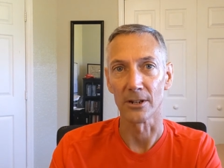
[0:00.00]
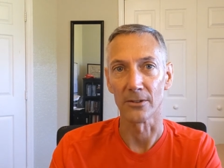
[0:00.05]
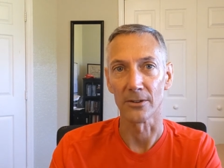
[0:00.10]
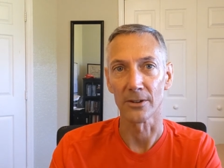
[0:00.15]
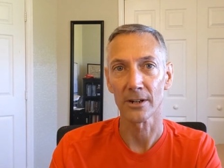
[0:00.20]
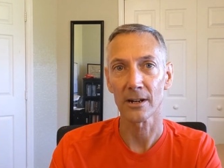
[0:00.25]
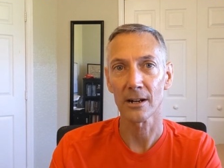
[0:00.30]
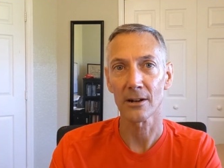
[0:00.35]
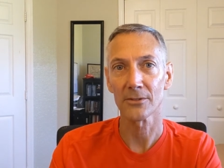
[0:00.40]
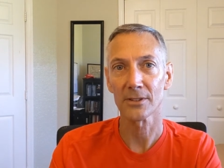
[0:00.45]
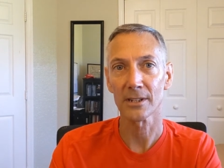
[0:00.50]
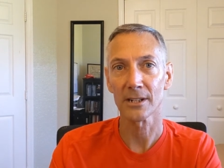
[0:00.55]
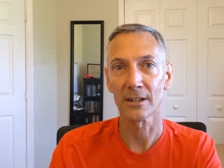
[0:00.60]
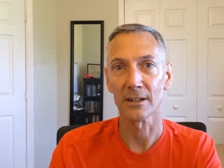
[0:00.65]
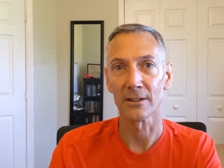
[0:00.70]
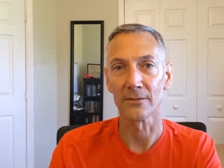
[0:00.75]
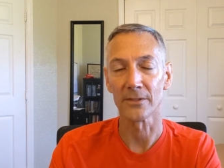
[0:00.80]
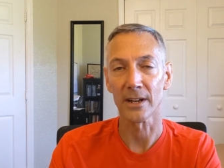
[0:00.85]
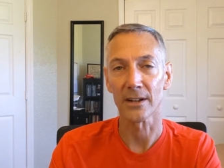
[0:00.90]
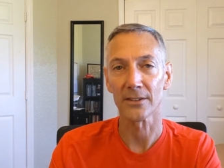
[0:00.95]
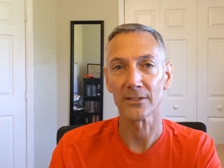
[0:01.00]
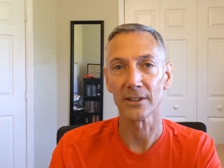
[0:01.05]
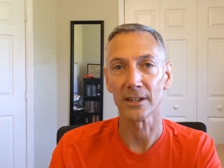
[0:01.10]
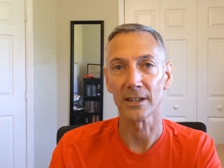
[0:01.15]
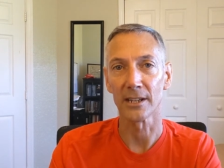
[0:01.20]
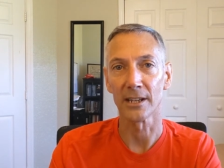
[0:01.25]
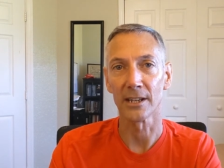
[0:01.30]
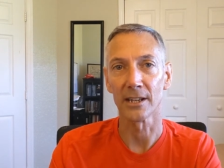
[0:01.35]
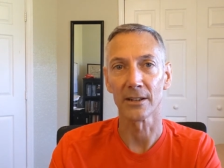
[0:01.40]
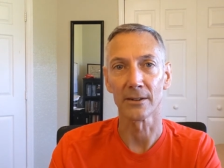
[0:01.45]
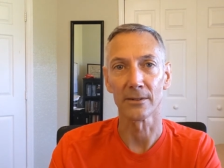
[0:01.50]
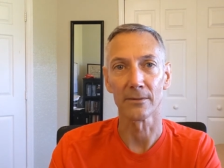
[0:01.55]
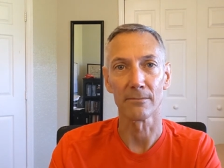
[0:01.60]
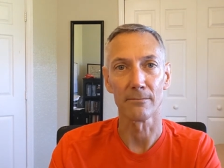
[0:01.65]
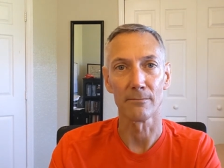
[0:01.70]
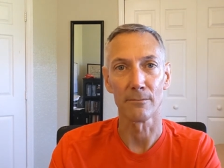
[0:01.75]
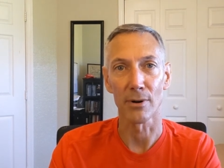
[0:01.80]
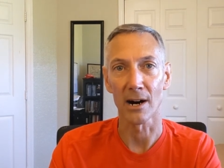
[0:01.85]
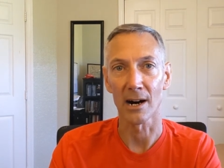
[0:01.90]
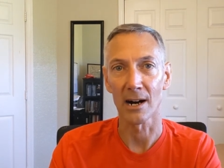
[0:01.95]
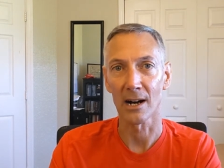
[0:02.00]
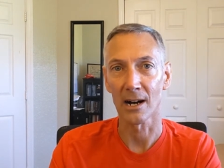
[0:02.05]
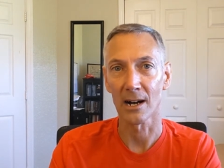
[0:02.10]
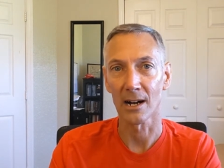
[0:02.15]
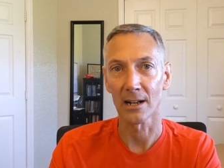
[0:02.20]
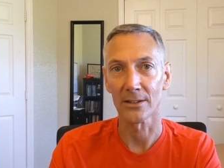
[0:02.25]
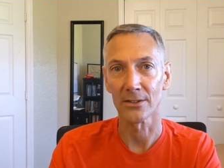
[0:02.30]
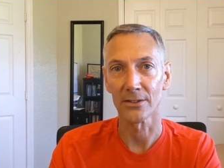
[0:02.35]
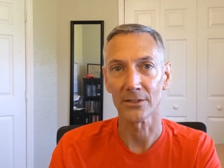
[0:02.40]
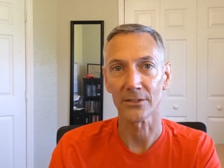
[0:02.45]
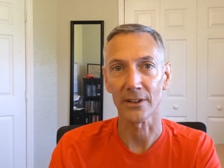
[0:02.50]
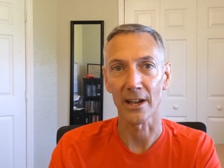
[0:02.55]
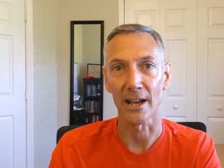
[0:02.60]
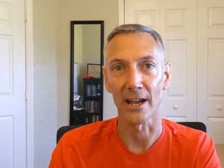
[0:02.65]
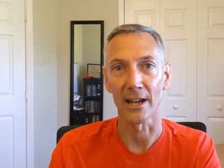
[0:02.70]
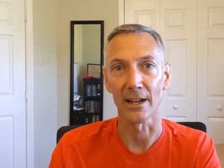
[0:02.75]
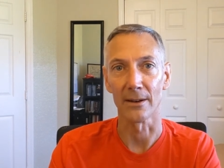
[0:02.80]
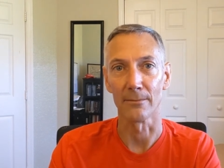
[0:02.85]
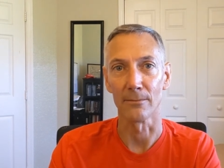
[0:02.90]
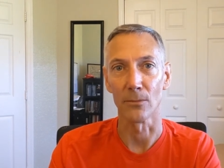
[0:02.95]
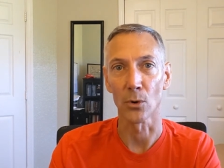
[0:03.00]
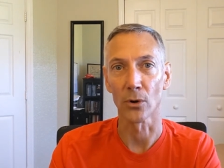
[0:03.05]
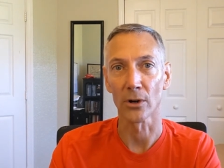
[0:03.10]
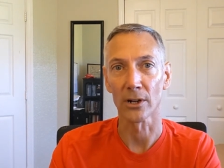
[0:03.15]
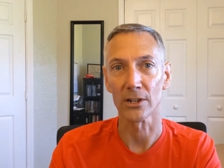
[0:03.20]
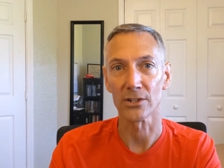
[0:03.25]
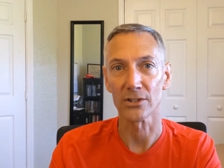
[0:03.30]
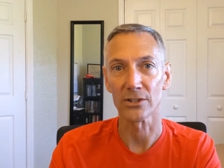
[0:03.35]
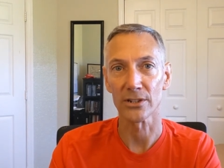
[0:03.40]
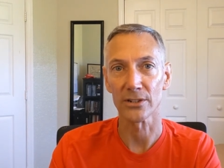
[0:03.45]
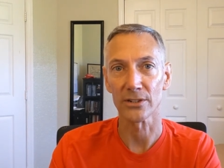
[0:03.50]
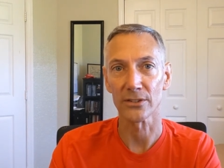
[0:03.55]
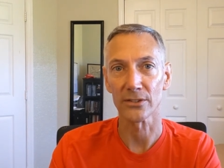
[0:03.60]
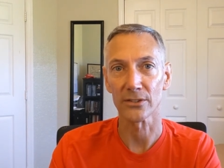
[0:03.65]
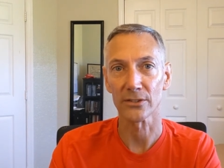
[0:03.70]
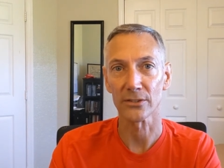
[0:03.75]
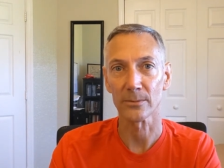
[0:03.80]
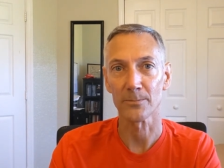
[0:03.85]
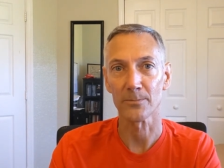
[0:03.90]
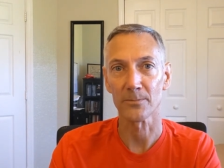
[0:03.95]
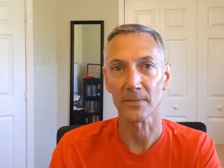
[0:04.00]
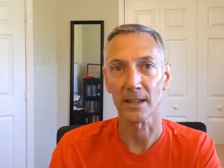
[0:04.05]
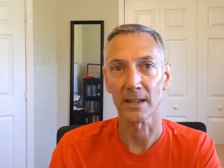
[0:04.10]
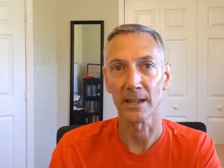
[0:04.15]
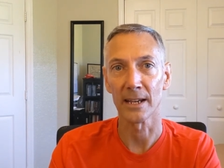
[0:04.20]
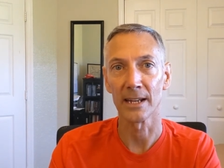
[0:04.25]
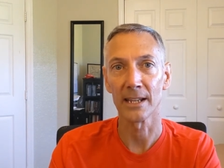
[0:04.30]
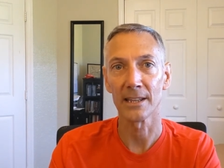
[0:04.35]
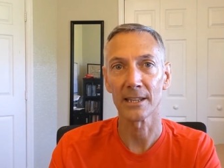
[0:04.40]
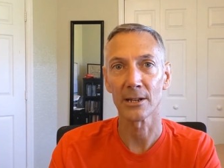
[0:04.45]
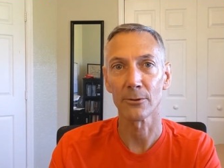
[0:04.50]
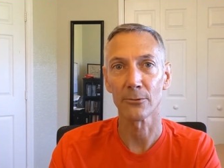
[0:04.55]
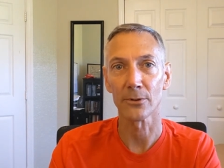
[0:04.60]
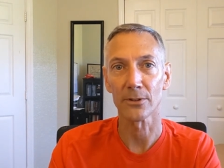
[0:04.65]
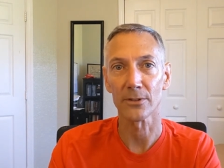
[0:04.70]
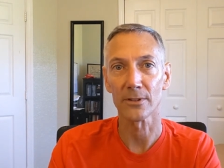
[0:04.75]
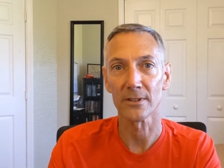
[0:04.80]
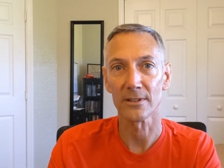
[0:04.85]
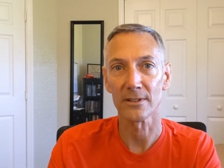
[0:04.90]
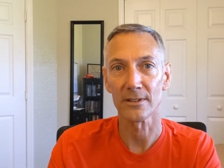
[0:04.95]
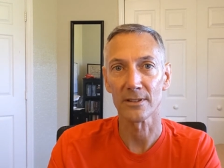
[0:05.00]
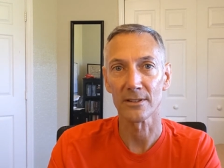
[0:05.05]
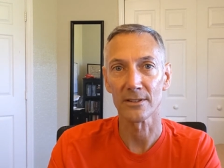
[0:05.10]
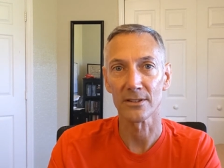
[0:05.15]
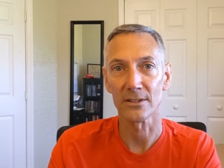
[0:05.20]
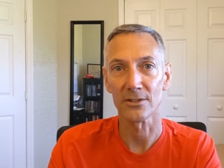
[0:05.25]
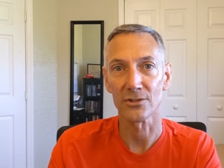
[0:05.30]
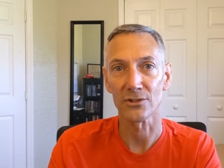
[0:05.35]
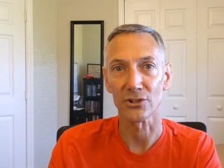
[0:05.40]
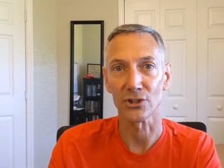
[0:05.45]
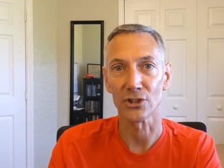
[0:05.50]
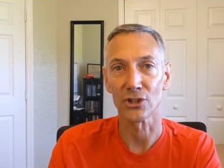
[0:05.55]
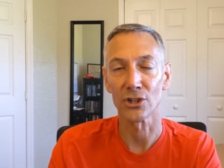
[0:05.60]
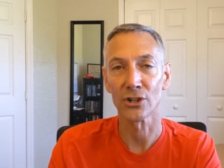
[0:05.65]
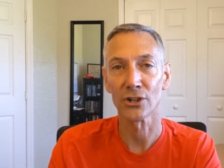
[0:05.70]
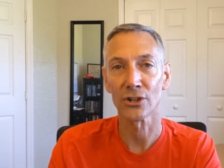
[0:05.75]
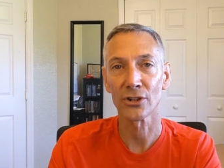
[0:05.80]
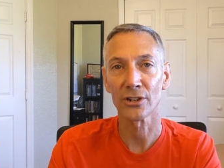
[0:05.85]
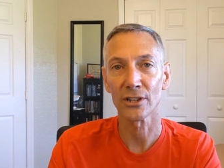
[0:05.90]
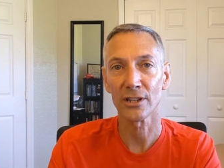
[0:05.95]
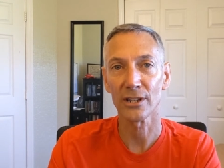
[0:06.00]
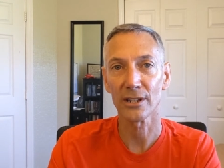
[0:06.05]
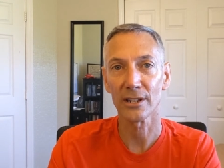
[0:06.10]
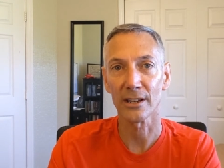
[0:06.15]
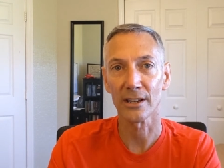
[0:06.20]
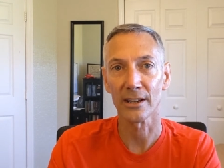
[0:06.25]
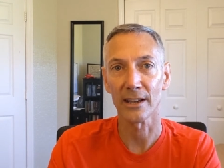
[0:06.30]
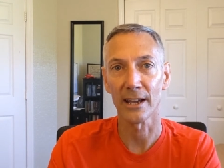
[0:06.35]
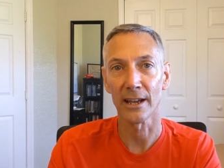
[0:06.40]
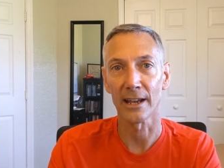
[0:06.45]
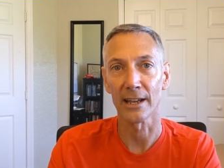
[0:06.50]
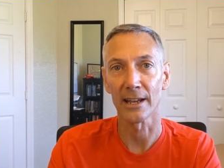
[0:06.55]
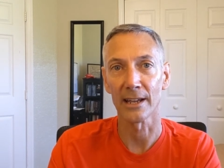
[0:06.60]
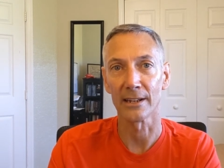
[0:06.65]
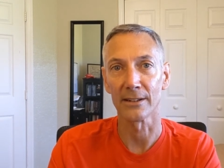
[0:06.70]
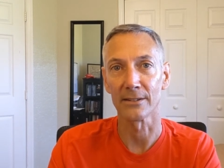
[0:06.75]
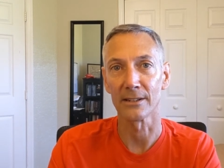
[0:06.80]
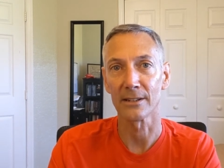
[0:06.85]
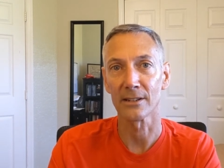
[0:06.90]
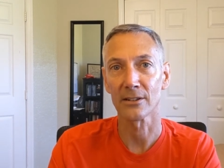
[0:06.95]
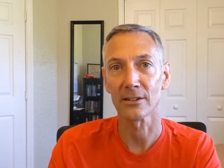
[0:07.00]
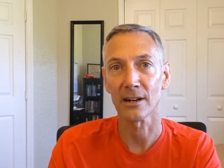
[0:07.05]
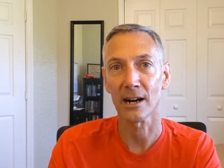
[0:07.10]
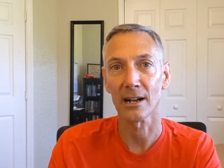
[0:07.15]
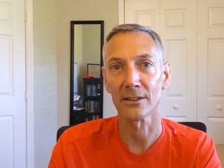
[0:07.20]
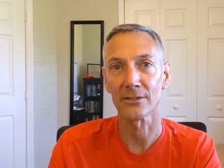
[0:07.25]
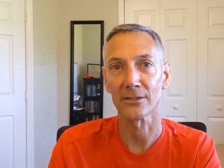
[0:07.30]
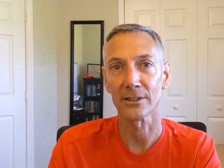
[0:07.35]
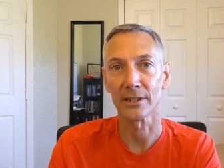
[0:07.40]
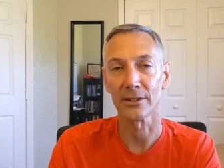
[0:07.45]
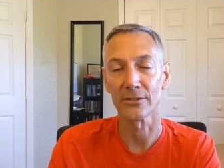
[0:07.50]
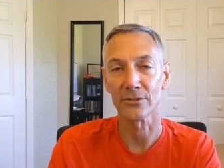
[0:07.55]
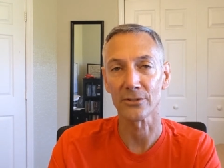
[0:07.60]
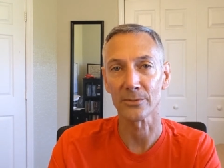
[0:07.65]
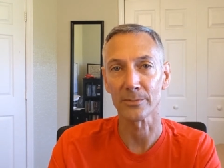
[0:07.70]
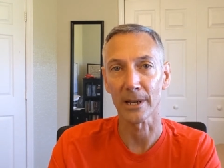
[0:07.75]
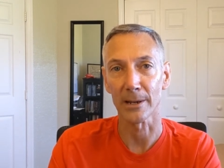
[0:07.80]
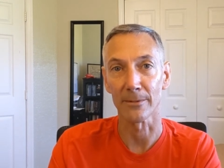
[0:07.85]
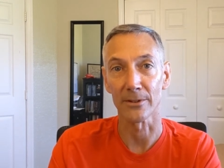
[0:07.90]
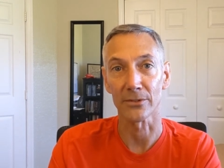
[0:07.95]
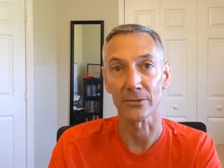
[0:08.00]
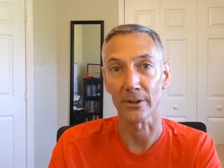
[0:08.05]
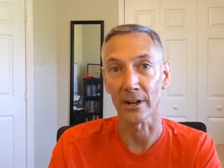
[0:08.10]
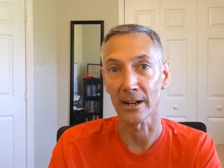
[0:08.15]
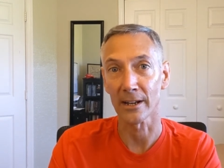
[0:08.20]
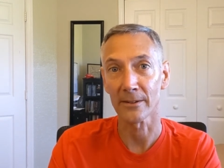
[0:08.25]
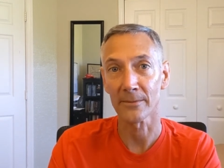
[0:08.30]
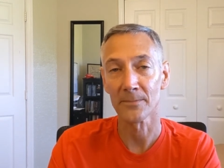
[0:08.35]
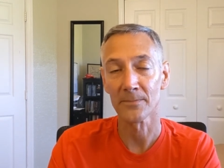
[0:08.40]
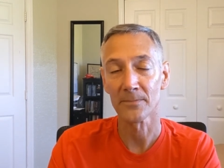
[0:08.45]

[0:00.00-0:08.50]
They're out there investing in bonds and mortgages, anything with security and constant interest payments, right?